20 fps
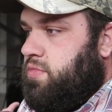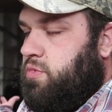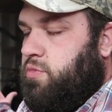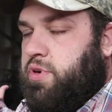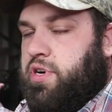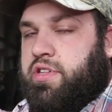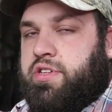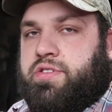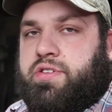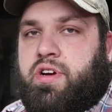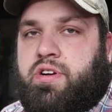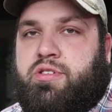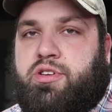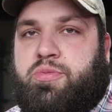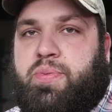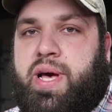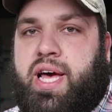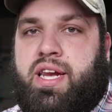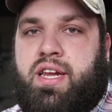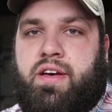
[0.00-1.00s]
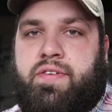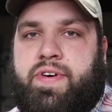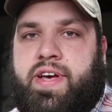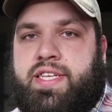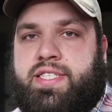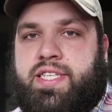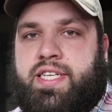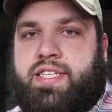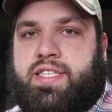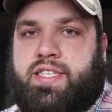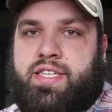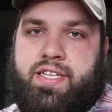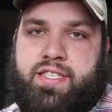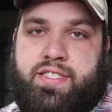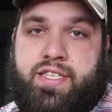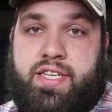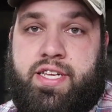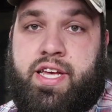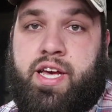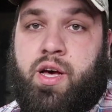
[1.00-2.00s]
well, the truck looks bad enough as it is. It
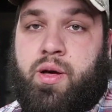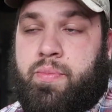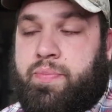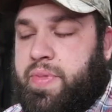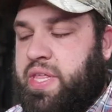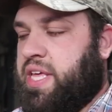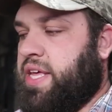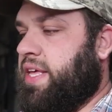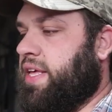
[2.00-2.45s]
doesn't need any help.